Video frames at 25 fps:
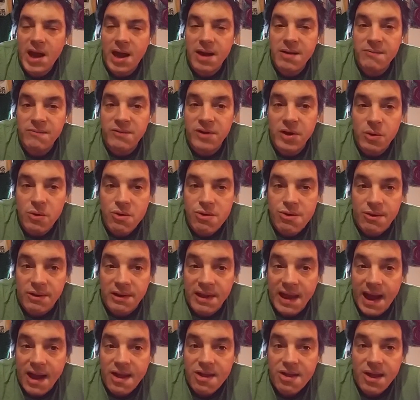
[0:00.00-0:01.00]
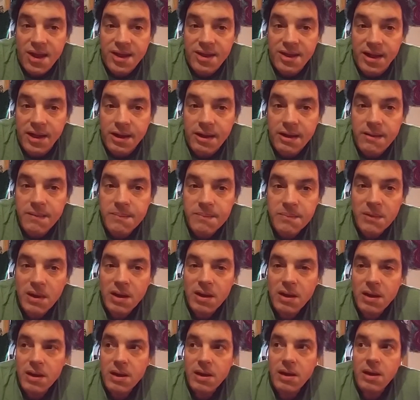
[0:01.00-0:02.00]
10 views or less, I think.
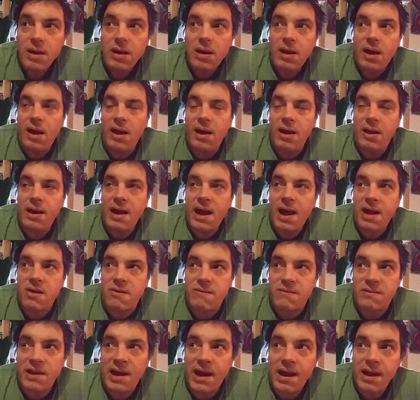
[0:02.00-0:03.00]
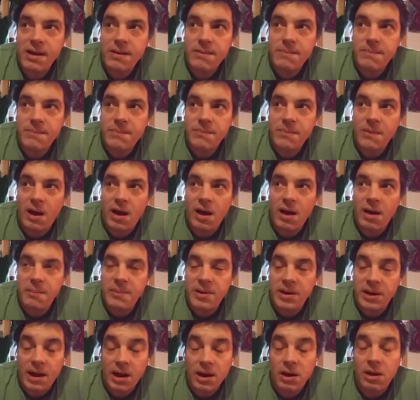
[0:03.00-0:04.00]
And as of late,
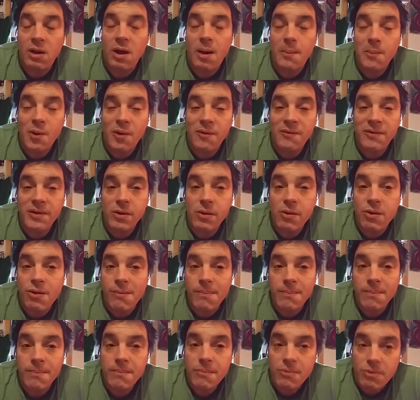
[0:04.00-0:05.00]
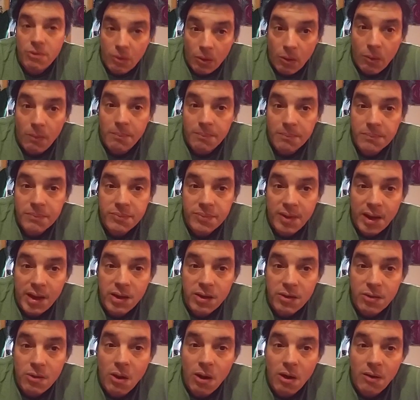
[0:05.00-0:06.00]
I've been getting a lot more views. So
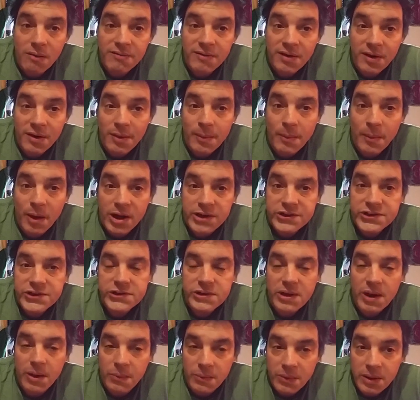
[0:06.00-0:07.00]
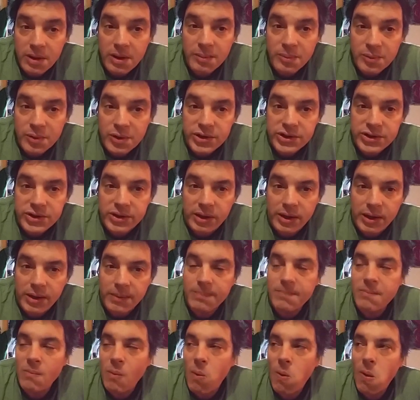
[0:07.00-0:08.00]
thank you all very much. I really appreciate
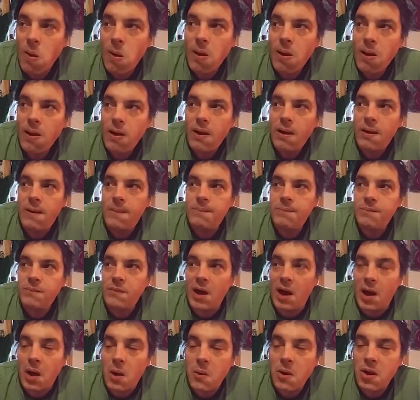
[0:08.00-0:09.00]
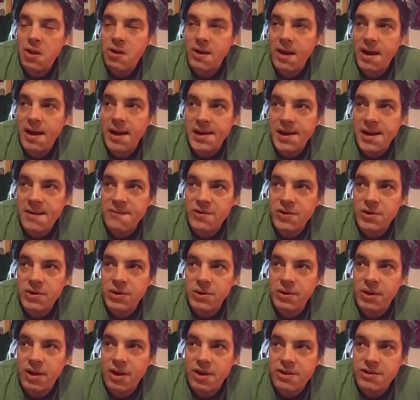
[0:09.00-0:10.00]
it. I always say I never
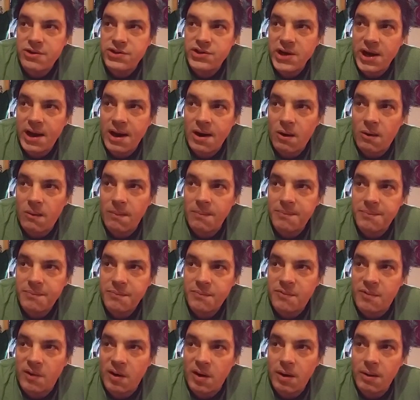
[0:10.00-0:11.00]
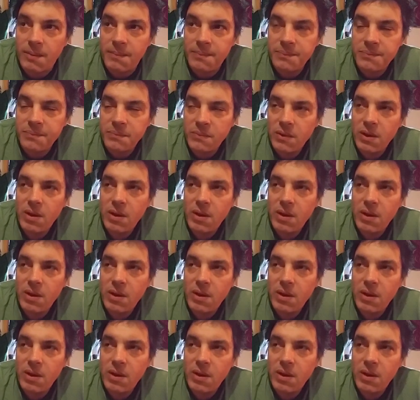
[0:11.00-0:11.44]
do this channel for